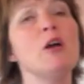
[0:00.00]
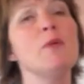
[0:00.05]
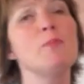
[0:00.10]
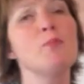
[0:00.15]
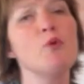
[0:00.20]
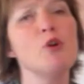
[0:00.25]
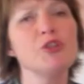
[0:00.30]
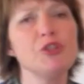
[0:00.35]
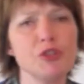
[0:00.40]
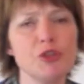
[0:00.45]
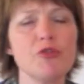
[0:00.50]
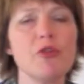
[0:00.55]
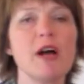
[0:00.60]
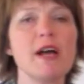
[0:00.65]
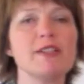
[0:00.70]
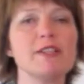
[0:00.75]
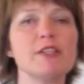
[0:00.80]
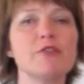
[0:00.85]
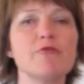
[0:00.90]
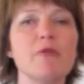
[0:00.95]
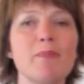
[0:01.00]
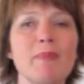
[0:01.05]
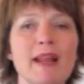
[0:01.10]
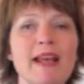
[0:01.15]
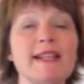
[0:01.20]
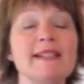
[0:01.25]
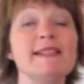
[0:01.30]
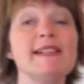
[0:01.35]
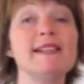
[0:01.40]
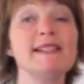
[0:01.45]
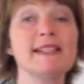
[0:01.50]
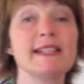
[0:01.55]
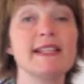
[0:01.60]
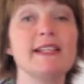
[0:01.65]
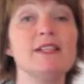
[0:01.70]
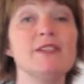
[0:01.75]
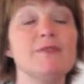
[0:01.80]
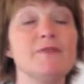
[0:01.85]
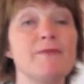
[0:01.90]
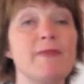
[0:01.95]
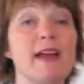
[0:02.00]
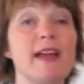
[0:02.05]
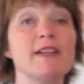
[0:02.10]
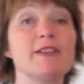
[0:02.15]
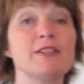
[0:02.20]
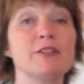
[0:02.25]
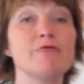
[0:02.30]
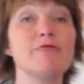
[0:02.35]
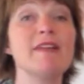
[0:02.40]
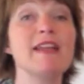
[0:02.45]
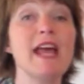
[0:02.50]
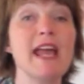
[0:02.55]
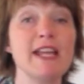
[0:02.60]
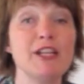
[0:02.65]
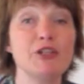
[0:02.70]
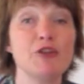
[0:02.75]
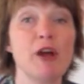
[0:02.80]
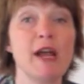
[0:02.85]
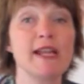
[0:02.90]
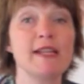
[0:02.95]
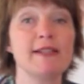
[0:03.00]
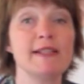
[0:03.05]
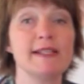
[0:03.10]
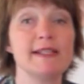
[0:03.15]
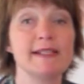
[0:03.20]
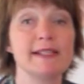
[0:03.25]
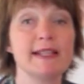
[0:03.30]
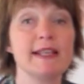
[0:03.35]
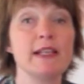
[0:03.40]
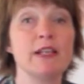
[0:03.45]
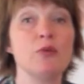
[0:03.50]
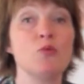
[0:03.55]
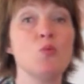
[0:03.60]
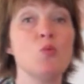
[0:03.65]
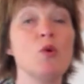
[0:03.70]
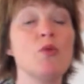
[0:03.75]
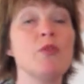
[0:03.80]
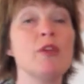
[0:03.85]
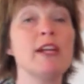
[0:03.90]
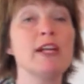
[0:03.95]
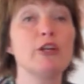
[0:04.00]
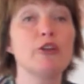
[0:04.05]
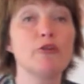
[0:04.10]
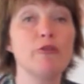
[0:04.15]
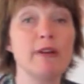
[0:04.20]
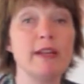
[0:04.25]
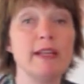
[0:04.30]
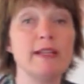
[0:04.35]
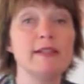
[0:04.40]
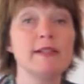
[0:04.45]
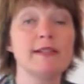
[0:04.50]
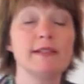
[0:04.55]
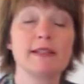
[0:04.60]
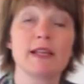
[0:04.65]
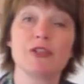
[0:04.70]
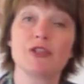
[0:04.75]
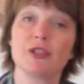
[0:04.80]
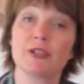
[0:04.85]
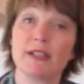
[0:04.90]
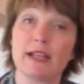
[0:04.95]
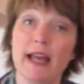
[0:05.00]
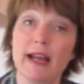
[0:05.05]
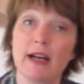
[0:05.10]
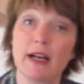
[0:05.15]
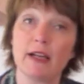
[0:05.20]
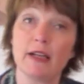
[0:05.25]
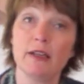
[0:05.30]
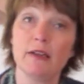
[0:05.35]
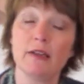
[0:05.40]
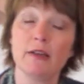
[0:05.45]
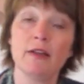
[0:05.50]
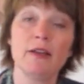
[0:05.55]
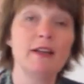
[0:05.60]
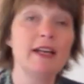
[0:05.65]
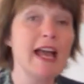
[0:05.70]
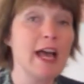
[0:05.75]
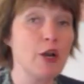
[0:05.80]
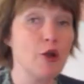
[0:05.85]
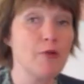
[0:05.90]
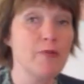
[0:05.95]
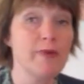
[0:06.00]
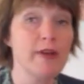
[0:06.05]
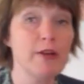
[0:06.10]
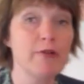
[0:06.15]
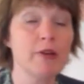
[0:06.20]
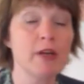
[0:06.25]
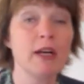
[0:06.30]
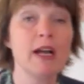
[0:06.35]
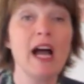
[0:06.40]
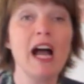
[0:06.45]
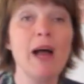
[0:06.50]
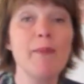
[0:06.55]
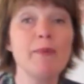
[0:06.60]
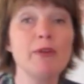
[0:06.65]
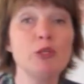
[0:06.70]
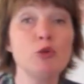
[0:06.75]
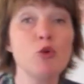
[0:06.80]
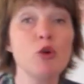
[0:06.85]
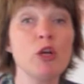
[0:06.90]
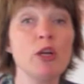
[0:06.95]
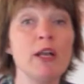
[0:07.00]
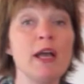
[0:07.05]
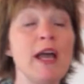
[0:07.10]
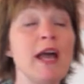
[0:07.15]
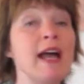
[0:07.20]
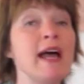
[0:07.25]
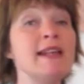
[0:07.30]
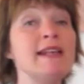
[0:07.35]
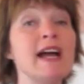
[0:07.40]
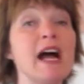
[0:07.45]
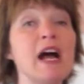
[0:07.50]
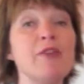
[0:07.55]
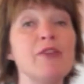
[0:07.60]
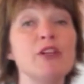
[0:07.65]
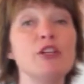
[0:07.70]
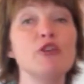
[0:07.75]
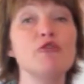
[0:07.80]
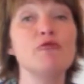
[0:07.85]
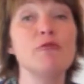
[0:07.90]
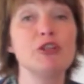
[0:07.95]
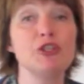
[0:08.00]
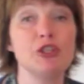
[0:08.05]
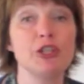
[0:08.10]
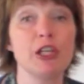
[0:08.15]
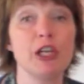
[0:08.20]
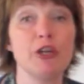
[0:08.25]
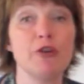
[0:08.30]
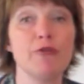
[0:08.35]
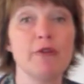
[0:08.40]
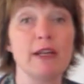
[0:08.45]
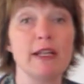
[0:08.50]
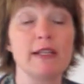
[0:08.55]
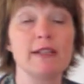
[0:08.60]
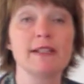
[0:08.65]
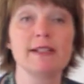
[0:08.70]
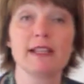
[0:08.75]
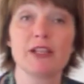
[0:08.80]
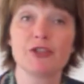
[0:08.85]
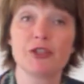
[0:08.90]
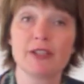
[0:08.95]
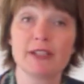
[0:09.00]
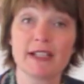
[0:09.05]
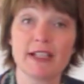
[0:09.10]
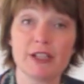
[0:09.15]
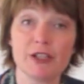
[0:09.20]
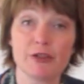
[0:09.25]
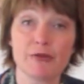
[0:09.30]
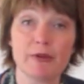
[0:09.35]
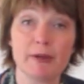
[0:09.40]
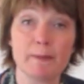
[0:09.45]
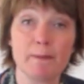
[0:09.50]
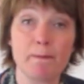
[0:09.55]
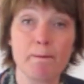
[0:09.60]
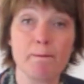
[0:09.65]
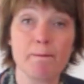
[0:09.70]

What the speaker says: Moisturisers replace the skin's fats and rehydrate the skin with ingredients such as lanolin, aloe vera, almond oil and other enriching ingredients such as glycerin.